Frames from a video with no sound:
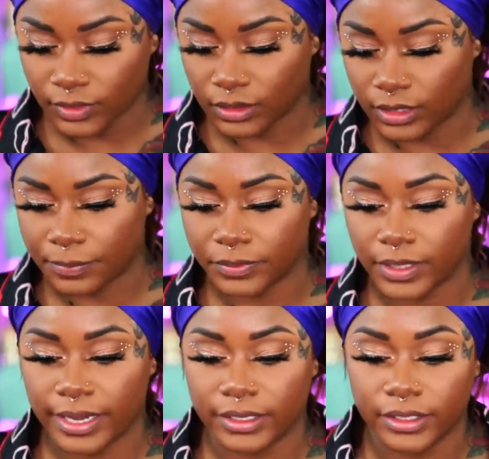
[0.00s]
lip
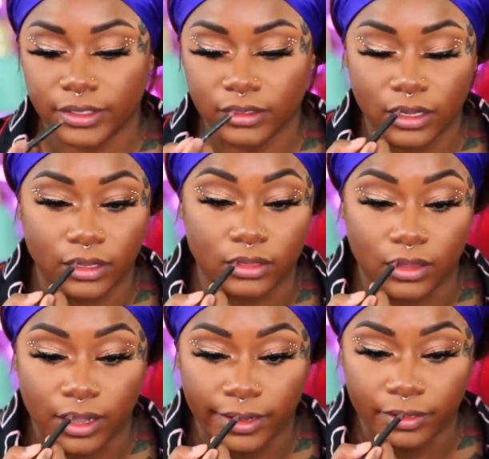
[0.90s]
liner and
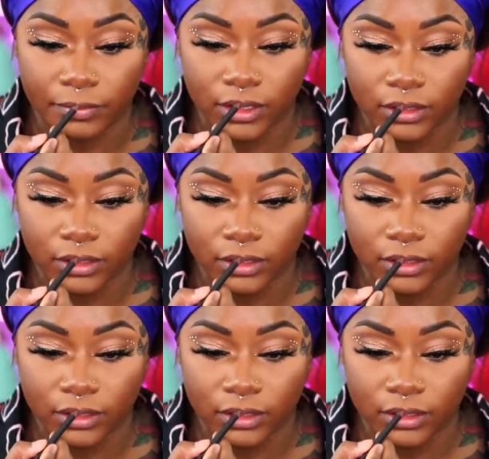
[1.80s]
line my